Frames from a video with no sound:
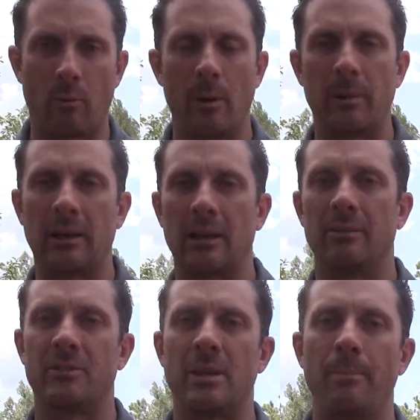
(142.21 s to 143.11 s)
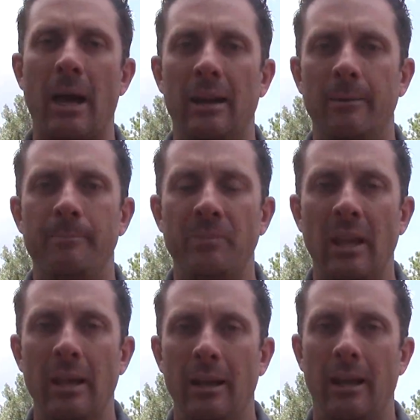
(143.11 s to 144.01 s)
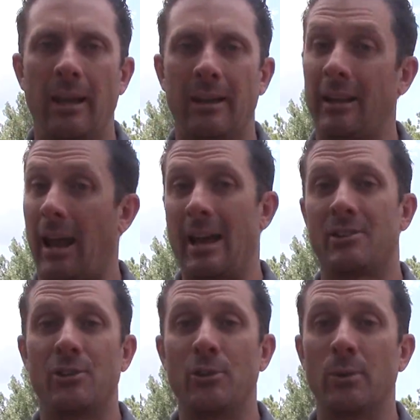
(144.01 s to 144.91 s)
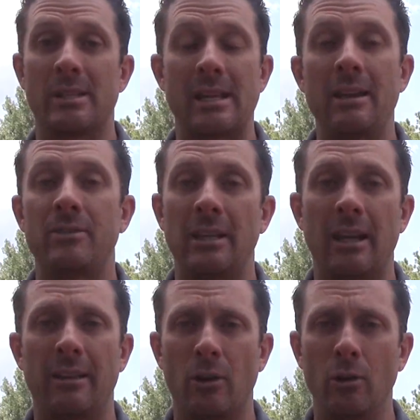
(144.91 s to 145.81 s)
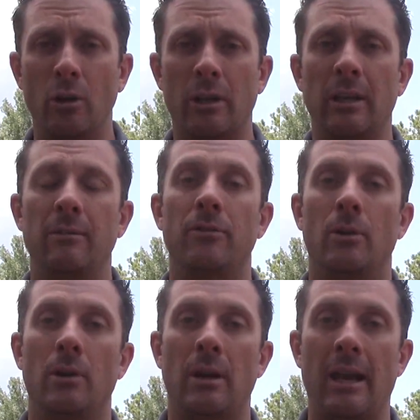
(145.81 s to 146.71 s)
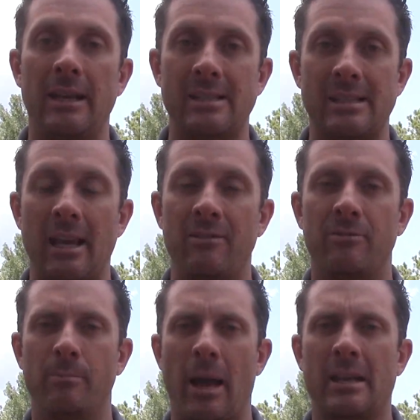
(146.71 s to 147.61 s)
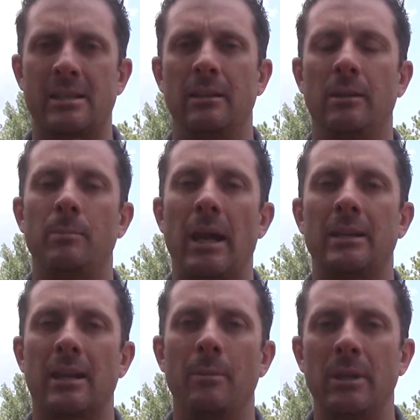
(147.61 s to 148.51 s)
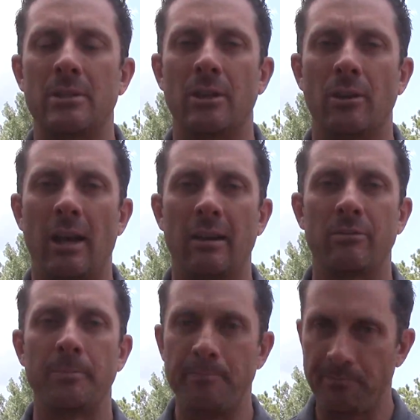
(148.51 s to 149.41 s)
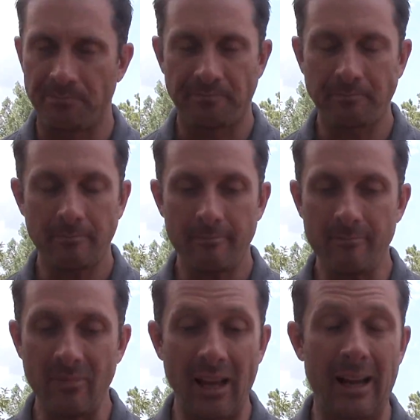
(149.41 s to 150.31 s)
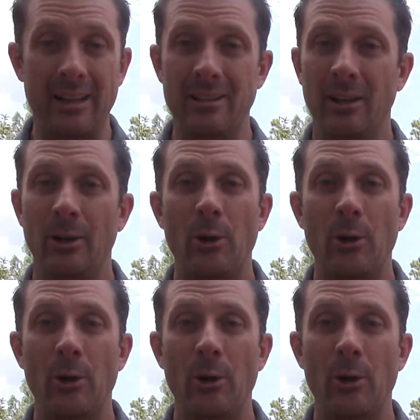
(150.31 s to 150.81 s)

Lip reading: women give to men. And it has to do with safety, and they're looking for a safe masculine man to come into their life. And